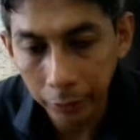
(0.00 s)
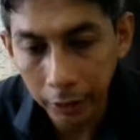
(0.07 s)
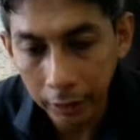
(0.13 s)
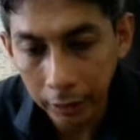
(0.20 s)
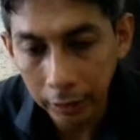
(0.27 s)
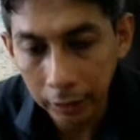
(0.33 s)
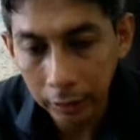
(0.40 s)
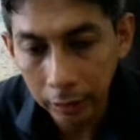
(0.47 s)

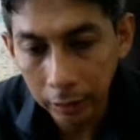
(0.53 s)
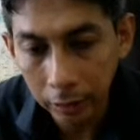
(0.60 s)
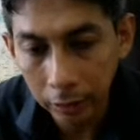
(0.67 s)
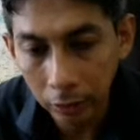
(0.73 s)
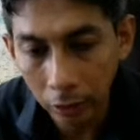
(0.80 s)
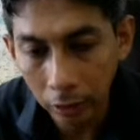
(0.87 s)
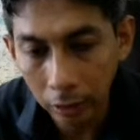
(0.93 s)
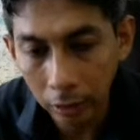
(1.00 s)
signal,
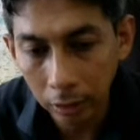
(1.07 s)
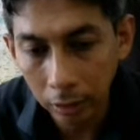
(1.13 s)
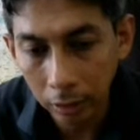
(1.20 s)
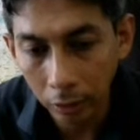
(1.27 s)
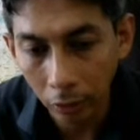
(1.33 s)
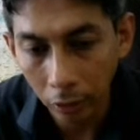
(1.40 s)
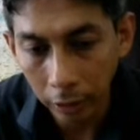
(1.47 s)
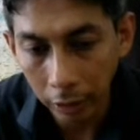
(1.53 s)
not
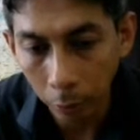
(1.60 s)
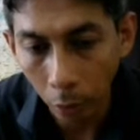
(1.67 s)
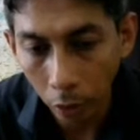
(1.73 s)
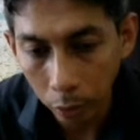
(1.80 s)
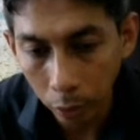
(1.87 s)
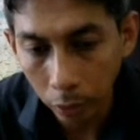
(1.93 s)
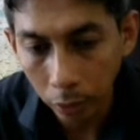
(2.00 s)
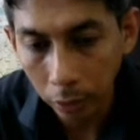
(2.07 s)
only
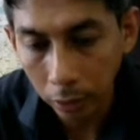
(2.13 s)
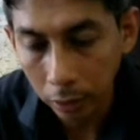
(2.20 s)
motor.